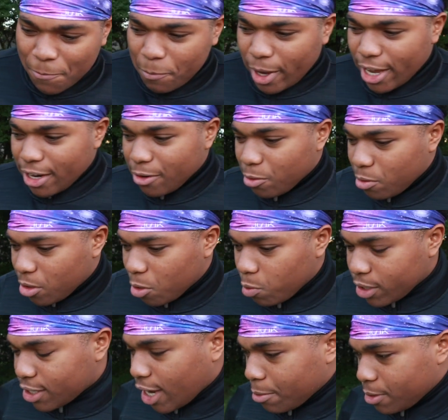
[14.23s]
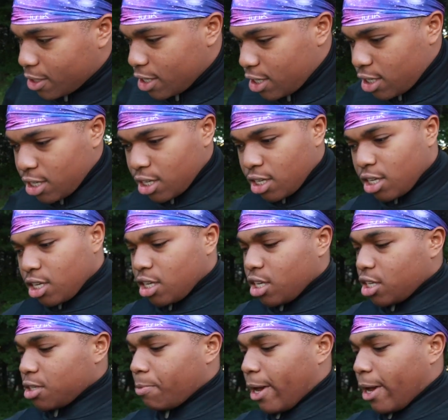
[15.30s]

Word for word: Man, what time is it? It's